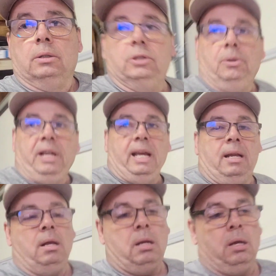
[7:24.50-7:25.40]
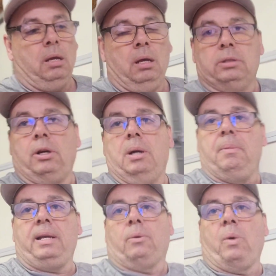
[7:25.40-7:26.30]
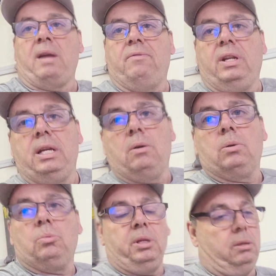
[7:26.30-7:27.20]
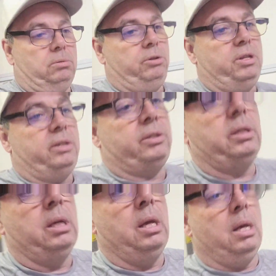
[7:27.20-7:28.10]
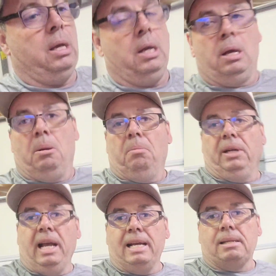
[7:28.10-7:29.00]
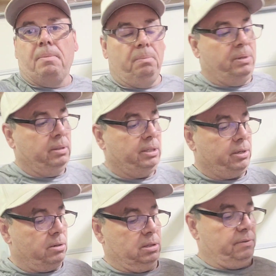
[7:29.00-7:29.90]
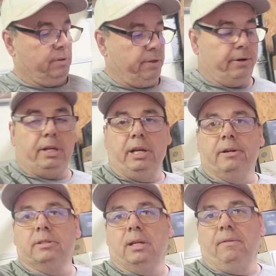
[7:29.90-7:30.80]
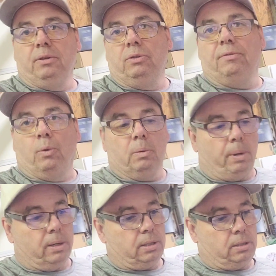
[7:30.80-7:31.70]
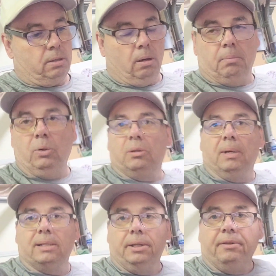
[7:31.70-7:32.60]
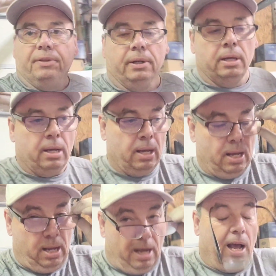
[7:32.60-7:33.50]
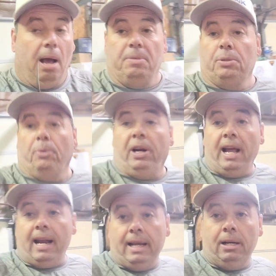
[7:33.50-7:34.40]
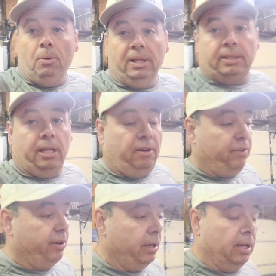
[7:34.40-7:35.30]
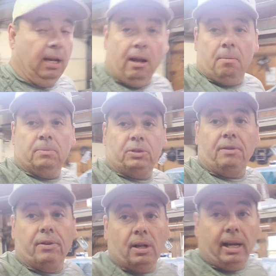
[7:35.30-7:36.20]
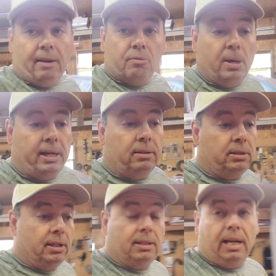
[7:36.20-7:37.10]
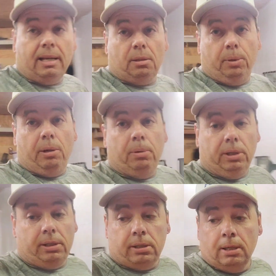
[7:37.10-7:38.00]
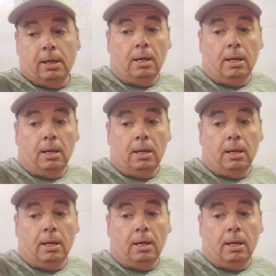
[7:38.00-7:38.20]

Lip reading: So again, sorry to make a rant video. I normally don't do this. But guys, I've been building these cars for 30 years and I've used 4 parts on most of my stuff. And I'm just running out of NOS stuff. Now I'm suffering like everybody else does and has to put up with this